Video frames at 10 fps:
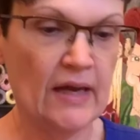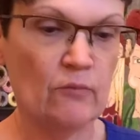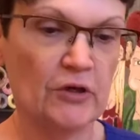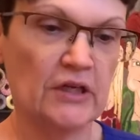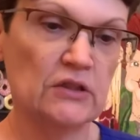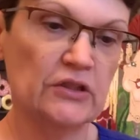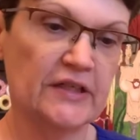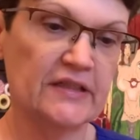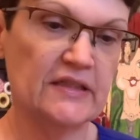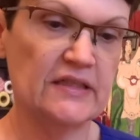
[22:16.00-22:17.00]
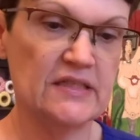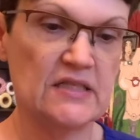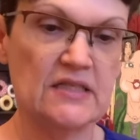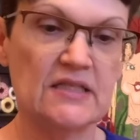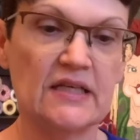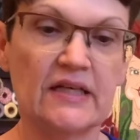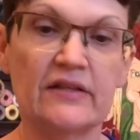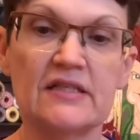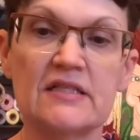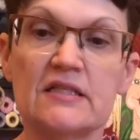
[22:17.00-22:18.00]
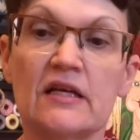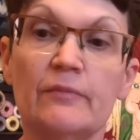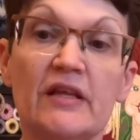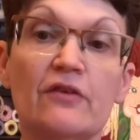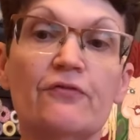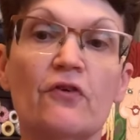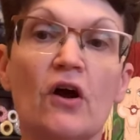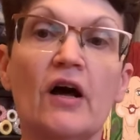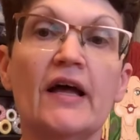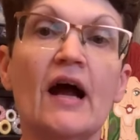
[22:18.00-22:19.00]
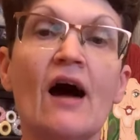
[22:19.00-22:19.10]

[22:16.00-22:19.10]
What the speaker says: And we're going to look at this to see. This is going to be the front.